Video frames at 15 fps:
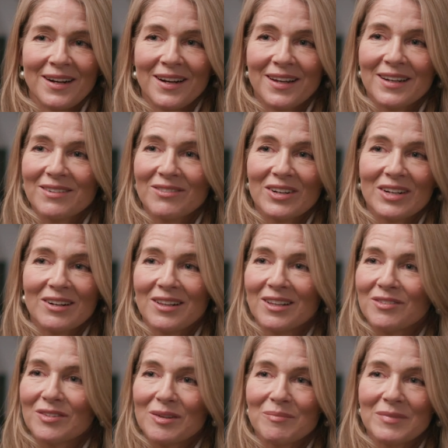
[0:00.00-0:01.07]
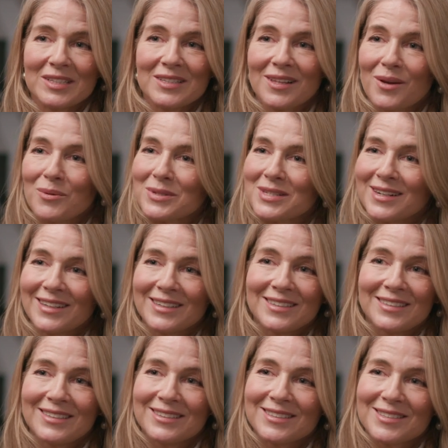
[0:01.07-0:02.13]
I didn't read all of them until I was an
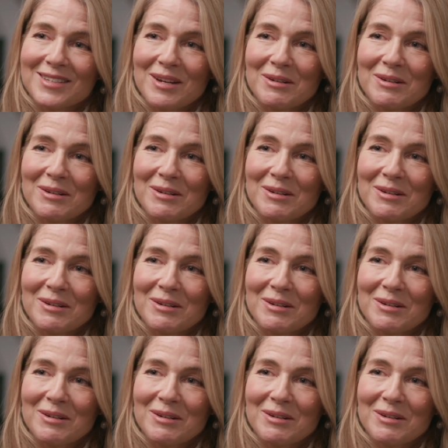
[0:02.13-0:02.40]
adult. So